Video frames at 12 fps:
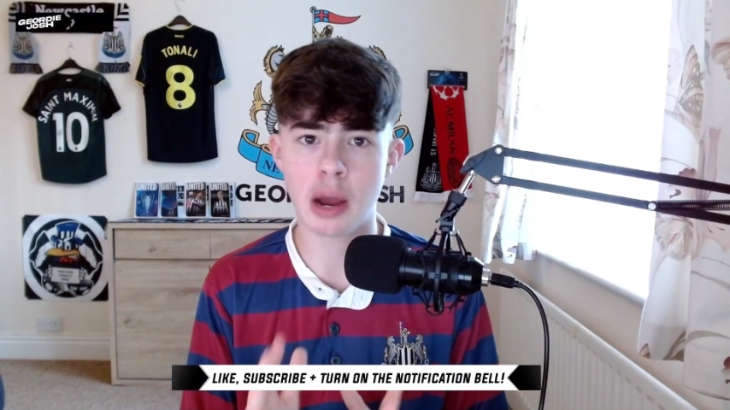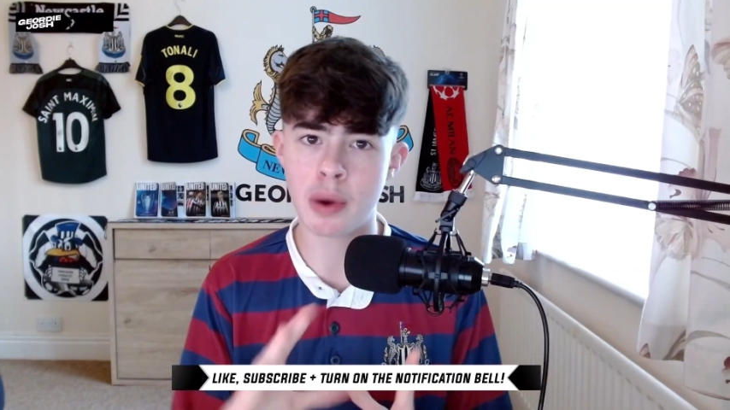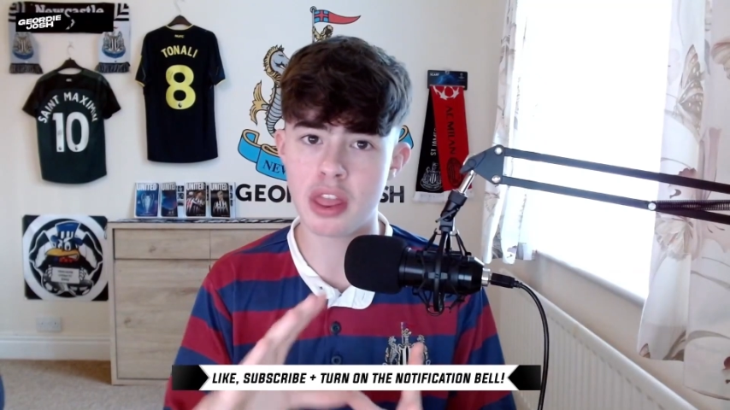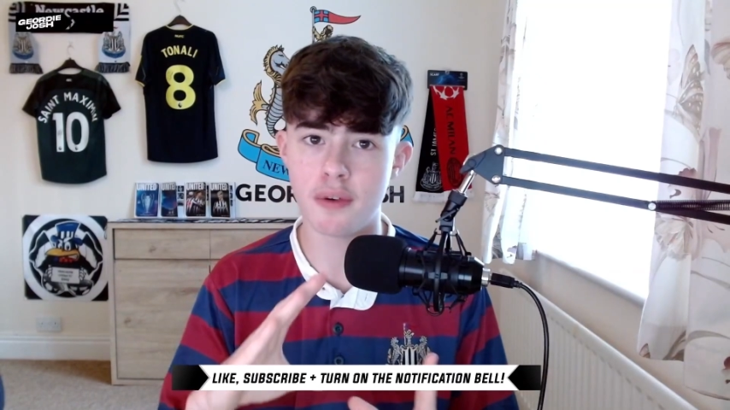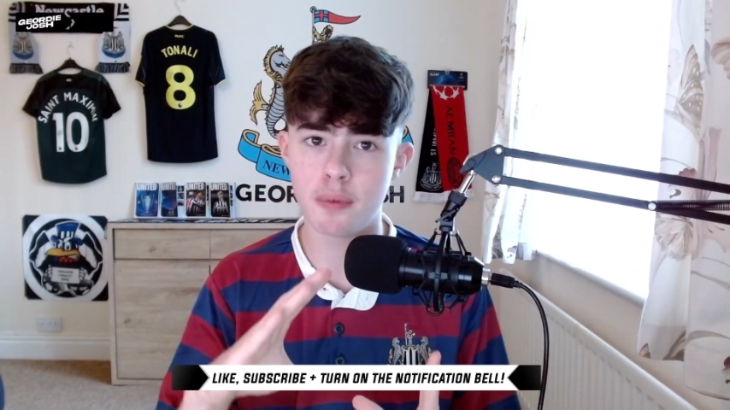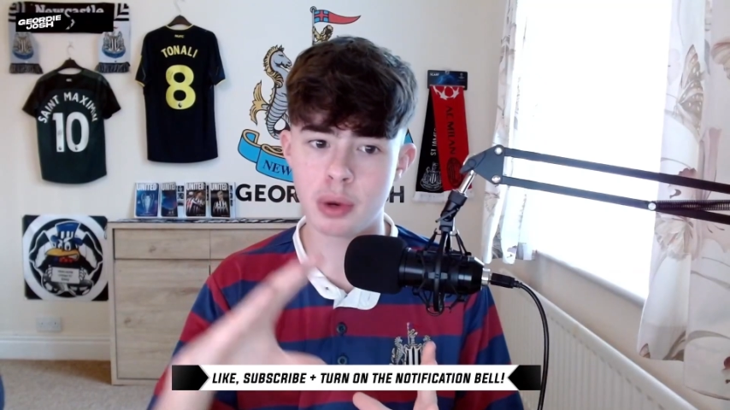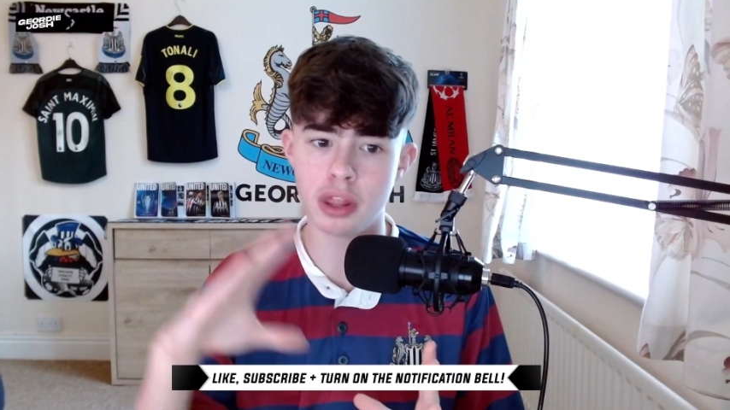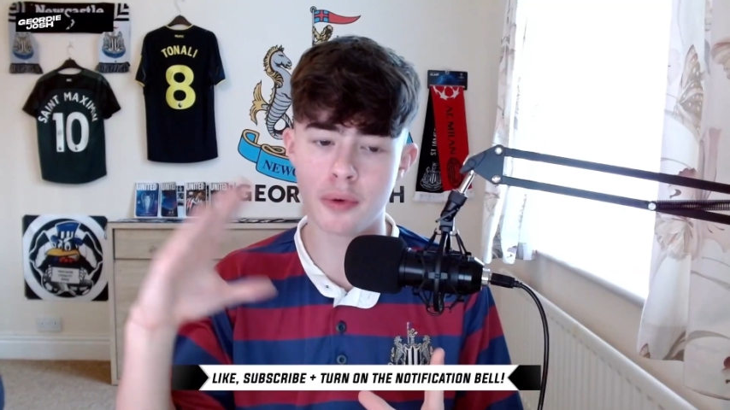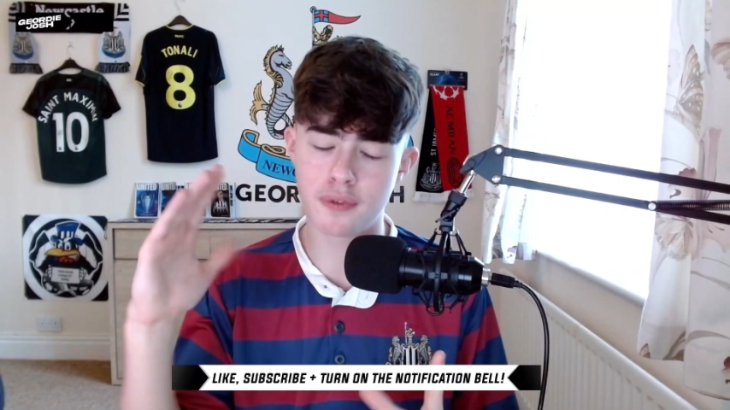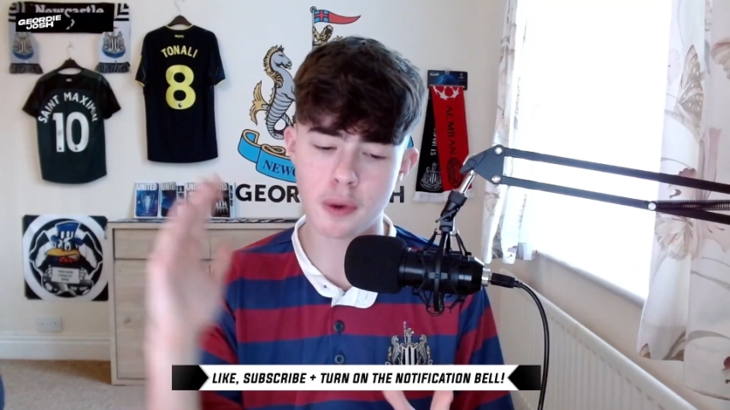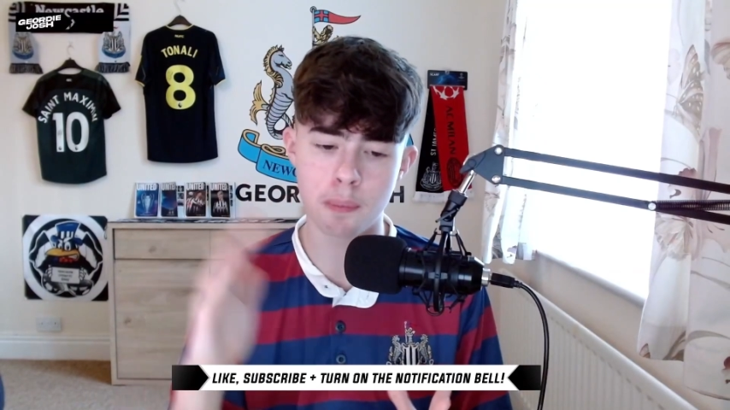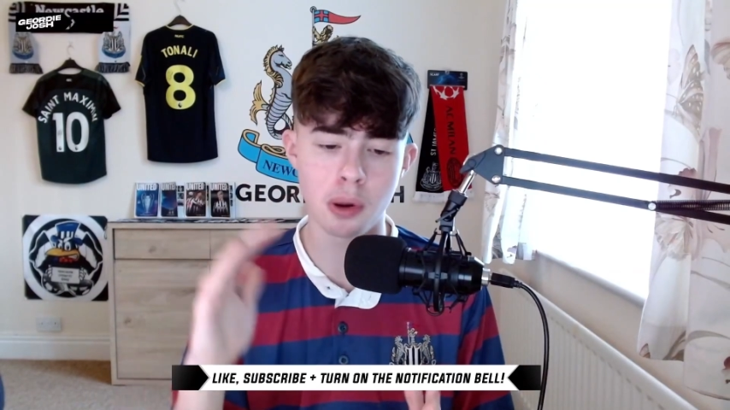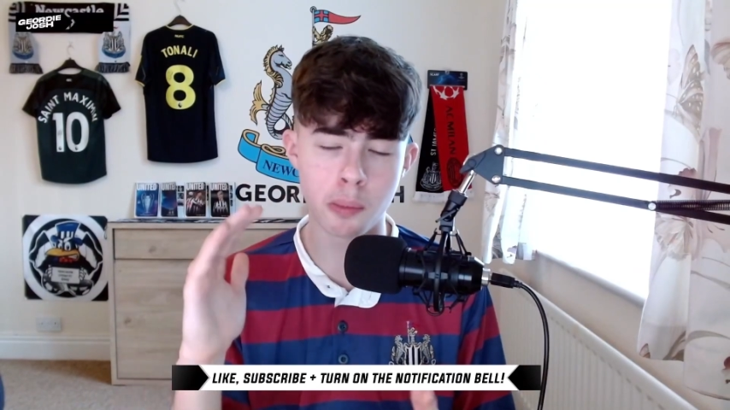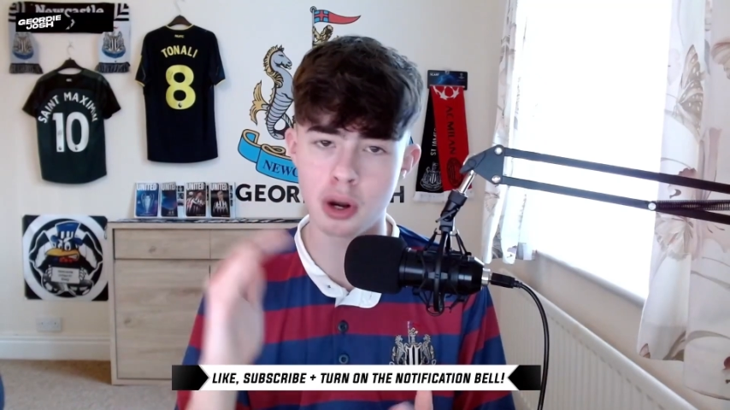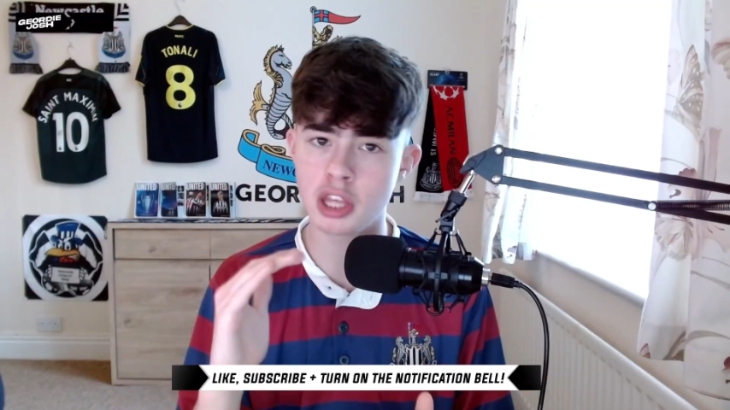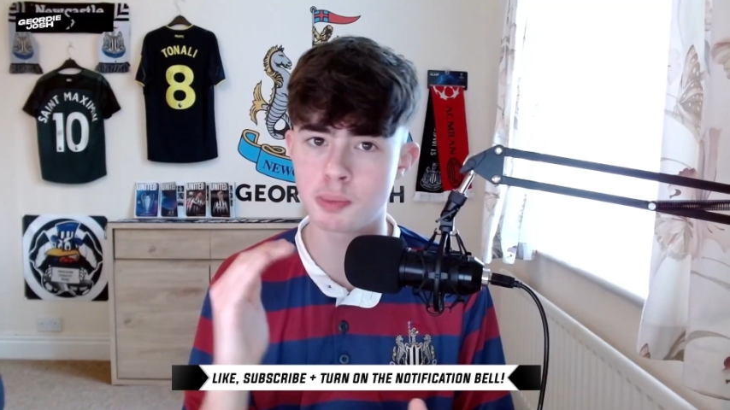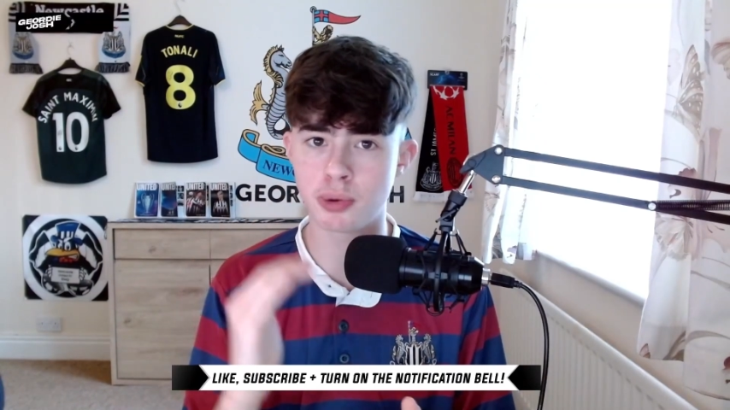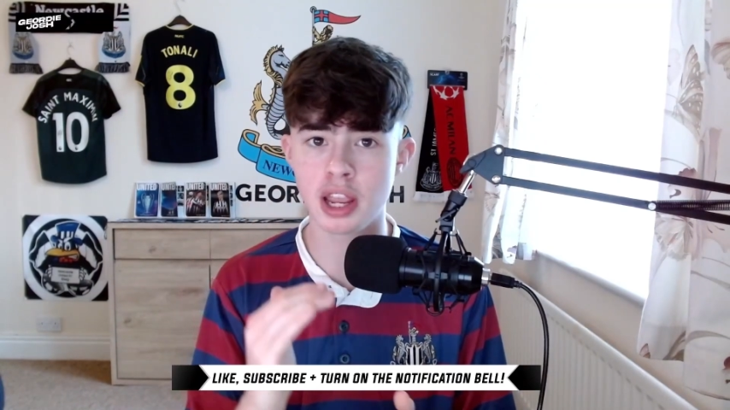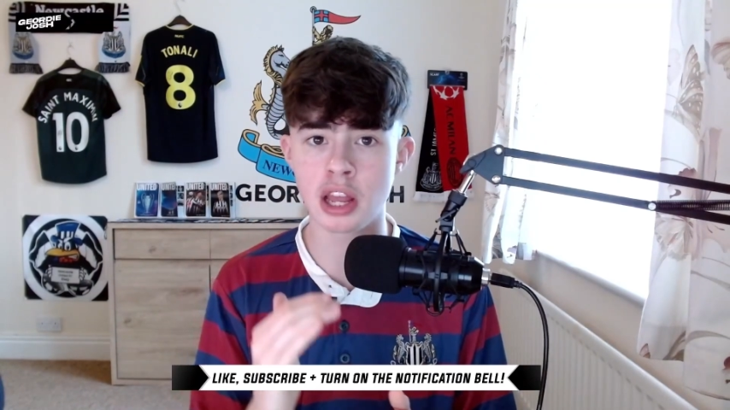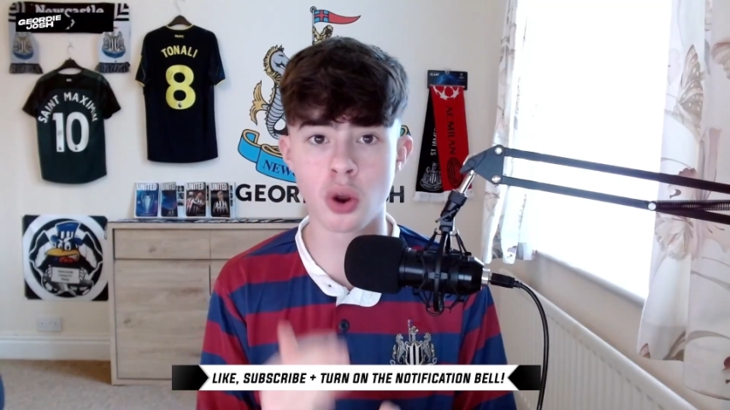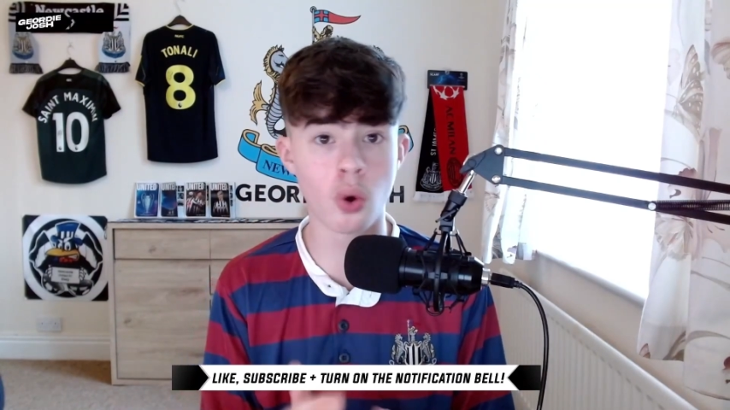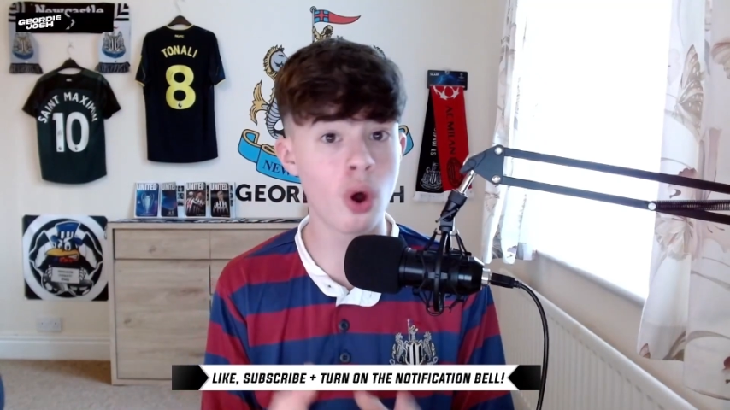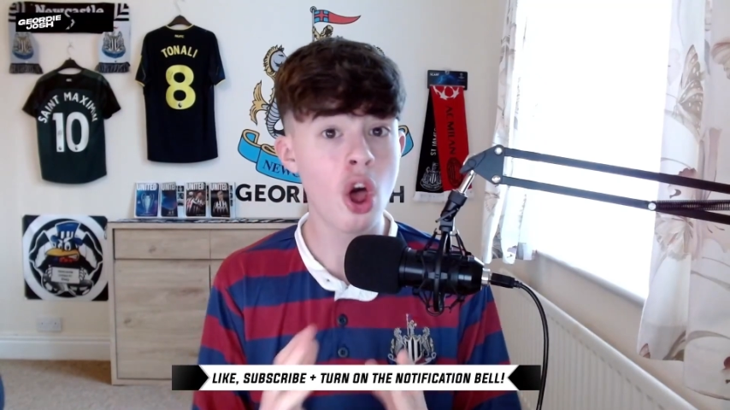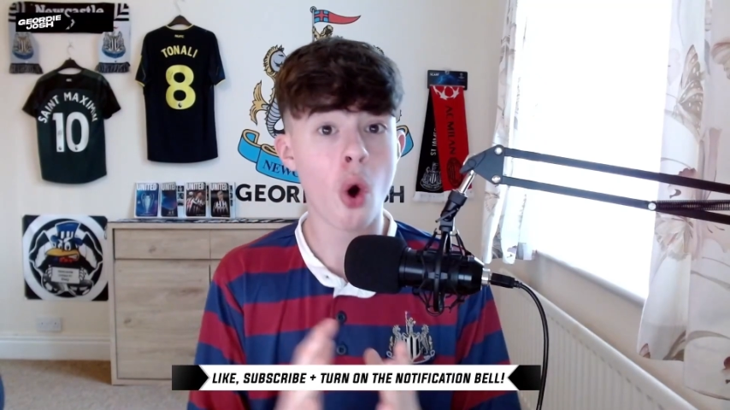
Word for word: where the, where the football is pretty low,